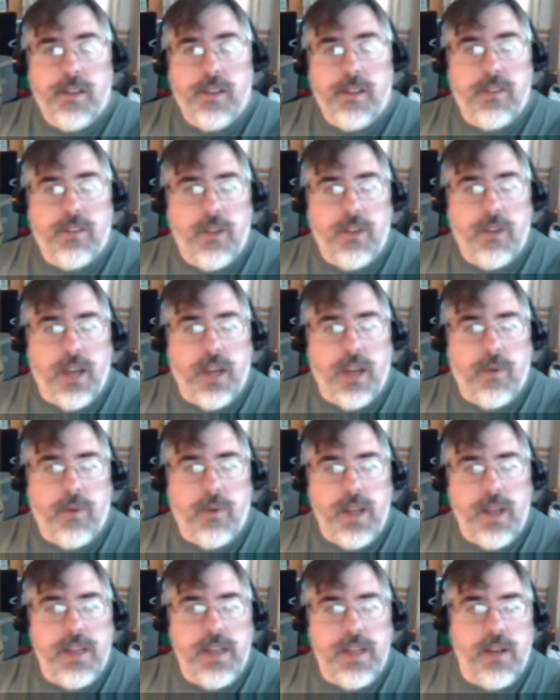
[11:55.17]
So yeah,
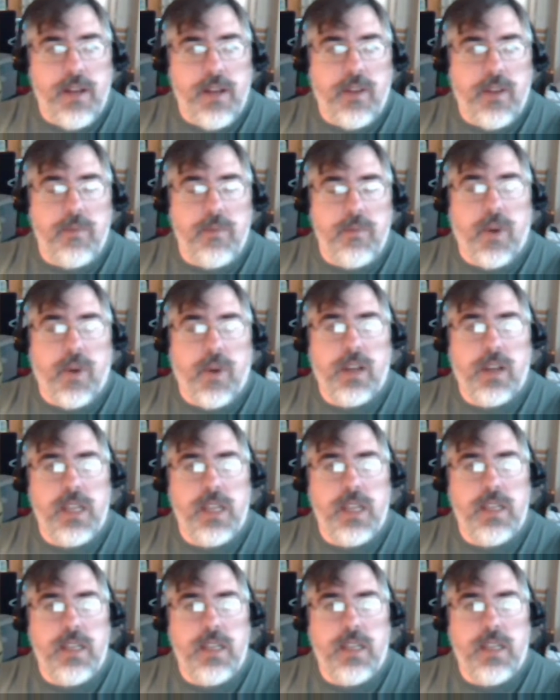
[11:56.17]
right now the
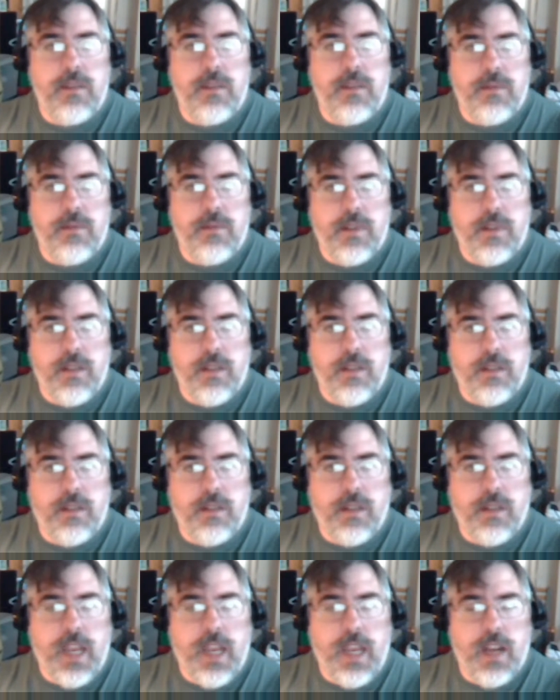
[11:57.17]
market in
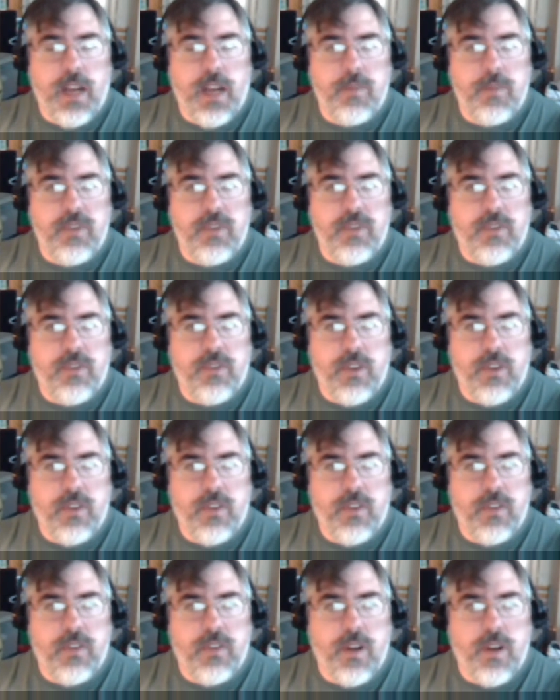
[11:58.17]
cannabis
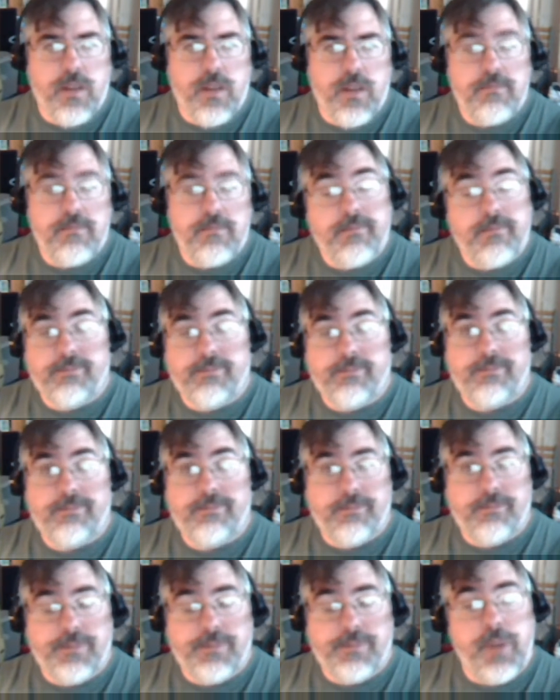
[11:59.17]
has
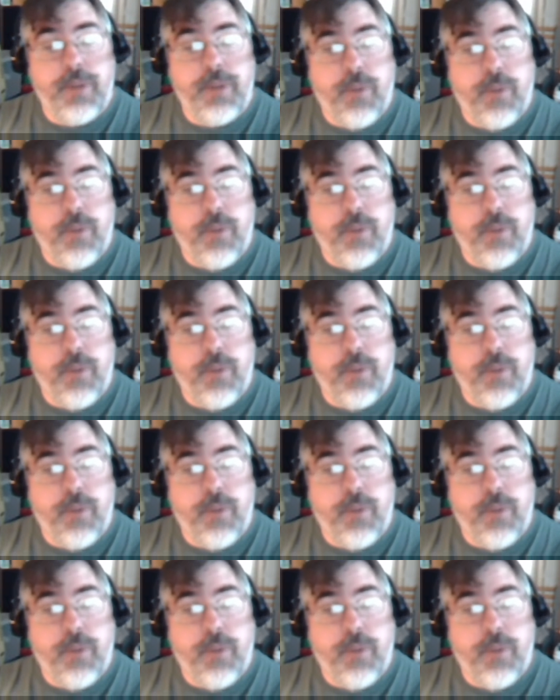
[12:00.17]
been